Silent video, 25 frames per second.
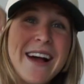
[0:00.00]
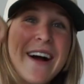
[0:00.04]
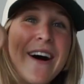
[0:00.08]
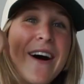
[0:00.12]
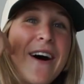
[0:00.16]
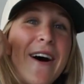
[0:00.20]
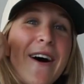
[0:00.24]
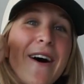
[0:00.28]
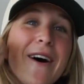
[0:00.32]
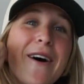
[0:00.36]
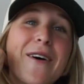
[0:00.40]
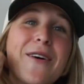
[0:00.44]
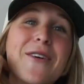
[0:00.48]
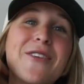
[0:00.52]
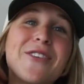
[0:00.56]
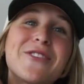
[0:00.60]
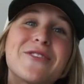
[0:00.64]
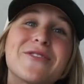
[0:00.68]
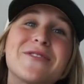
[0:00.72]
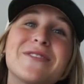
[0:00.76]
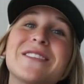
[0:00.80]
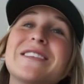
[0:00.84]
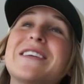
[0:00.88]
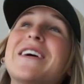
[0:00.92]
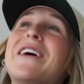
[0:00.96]
Oh
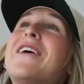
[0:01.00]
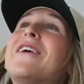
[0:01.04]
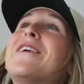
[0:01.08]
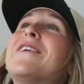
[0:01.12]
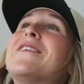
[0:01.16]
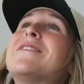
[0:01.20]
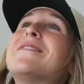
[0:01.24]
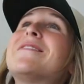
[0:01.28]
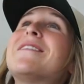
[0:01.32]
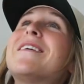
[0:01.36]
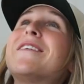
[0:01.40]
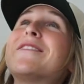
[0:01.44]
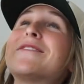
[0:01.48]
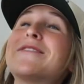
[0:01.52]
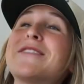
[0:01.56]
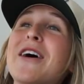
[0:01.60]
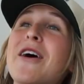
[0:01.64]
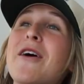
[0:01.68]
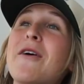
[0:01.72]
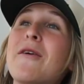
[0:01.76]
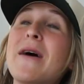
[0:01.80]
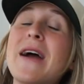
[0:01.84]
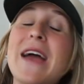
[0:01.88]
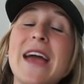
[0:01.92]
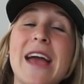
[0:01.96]
no. Oh no.
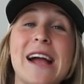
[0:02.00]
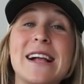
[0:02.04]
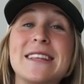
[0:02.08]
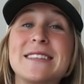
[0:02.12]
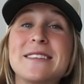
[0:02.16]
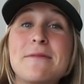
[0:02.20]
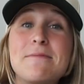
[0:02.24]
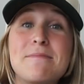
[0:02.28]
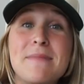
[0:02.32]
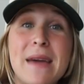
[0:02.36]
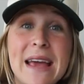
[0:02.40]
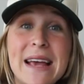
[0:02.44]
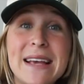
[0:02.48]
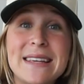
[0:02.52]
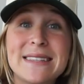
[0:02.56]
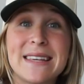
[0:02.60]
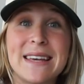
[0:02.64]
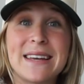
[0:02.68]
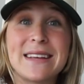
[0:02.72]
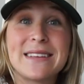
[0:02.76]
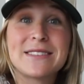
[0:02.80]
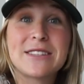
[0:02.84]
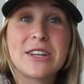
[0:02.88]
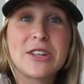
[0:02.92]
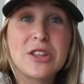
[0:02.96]
It's
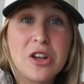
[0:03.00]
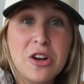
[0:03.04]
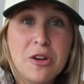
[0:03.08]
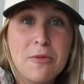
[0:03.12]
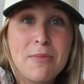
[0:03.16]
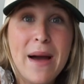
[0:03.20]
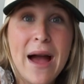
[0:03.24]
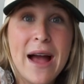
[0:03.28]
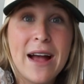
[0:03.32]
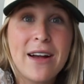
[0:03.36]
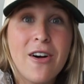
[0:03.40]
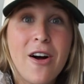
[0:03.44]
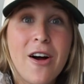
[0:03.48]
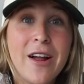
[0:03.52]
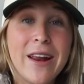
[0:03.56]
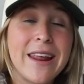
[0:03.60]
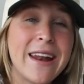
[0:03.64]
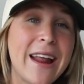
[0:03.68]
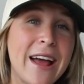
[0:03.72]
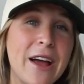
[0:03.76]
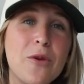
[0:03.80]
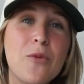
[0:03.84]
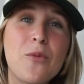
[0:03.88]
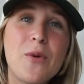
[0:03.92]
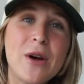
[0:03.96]
amazing to look back on. And I
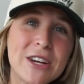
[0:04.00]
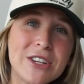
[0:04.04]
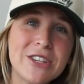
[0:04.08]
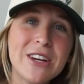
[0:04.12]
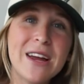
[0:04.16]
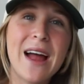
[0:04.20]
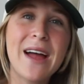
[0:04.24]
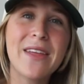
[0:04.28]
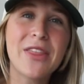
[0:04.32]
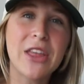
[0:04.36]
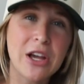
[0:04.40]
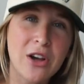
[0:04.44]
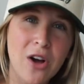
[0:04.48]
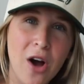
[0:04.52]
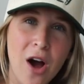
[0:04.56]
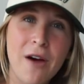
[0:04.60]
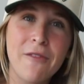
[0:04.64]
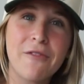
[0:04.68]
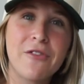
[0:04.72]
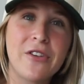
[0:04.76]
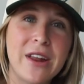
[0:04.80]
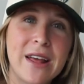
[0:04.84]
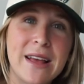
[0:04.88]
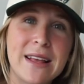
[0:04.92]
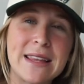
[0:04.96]
wish I had the
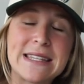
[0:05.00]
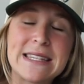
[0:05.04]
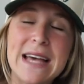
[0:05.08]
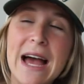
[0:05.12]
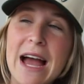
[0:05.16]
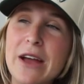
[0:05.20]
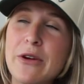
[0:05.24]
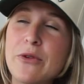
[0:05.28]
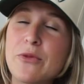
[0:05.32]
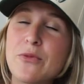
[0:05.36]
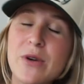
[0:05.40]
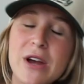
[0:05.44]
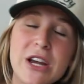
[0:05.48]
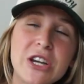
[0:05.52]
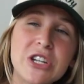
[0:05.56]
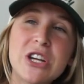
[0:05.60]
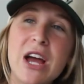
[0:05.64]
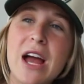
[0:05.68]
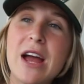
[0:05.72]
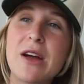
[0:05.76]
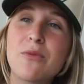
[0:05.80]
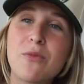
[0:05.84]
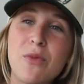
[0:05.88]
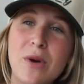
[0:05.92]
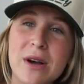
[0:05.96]
confidence. I wish I
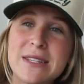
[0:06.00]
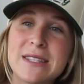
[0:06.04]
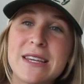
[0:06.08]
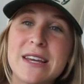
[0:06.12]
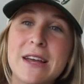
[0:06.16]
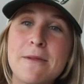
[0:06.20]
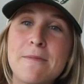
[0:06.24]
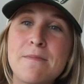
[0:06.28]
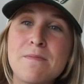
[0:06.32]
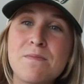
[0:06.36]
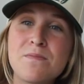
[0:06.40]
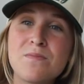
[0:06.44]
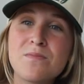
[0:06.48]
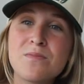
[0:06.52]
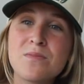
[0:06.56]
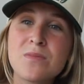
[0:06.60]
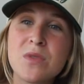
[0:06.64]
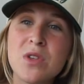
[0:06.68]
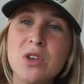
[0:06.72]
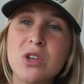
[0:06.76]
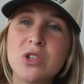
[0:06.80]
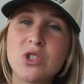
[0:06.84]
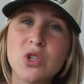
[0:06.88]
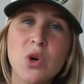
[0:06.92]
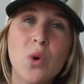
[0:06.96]
wasn't
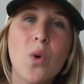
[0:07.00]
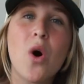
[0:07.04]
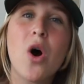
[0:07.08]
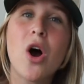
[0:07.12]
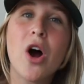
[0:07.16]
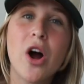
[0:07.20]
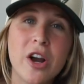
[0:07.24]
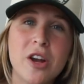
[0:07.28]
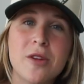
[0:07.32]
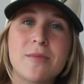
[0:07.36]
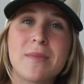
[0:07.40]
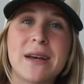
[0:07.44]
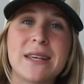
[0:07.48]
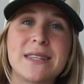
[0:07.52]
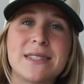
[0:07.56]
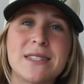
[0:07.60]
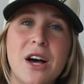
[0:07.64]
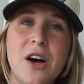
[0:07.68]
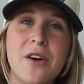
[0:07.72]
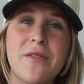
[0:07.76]
so hard on myself.